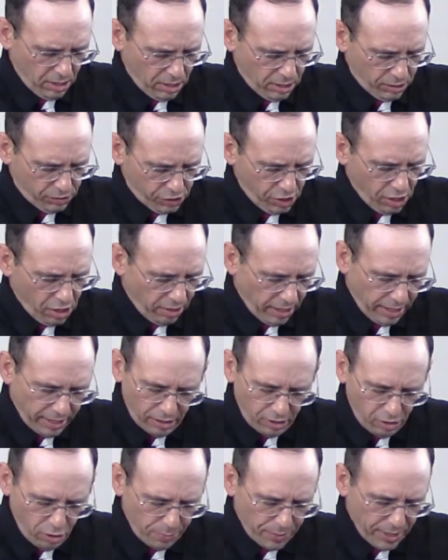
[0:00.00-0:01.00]
So I
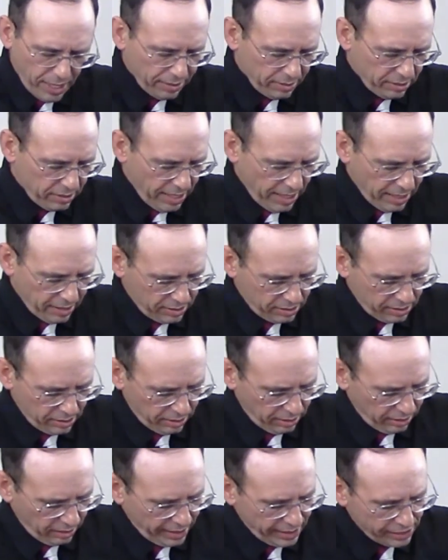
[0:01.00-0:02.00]
hope that
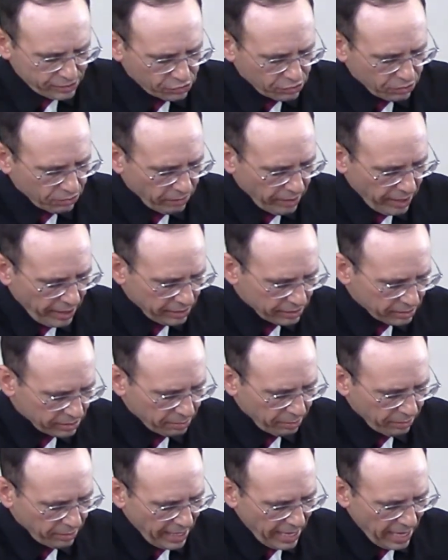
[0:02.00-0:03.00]
lays to rest
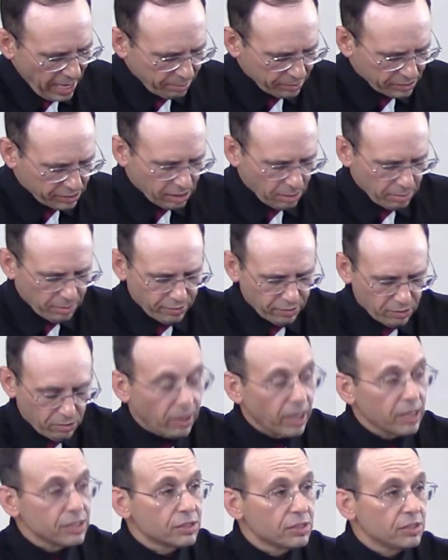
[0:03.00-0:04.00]
perhaps some of the
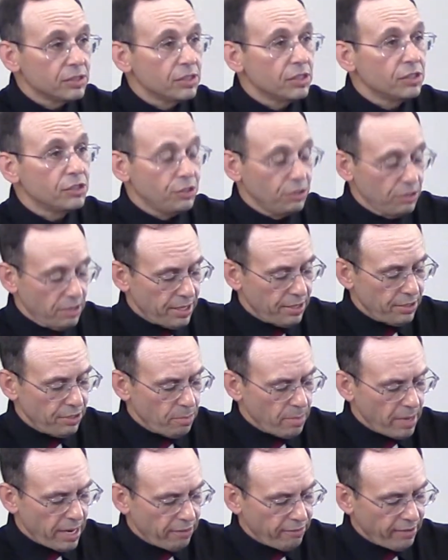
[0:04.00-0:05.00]
questions that you
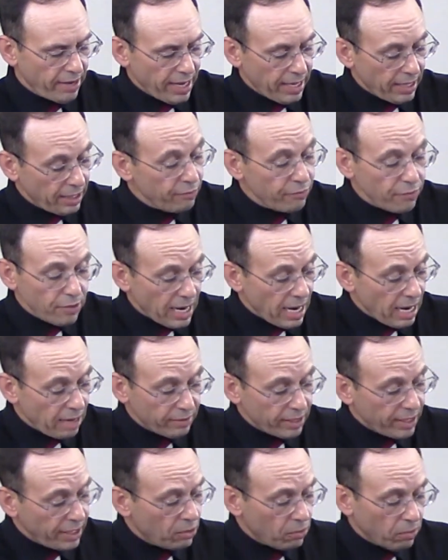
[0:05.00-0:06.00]
may have had. If you have
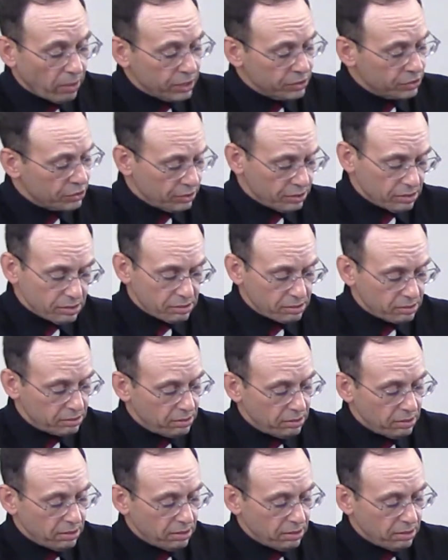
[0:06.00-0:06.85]
any questions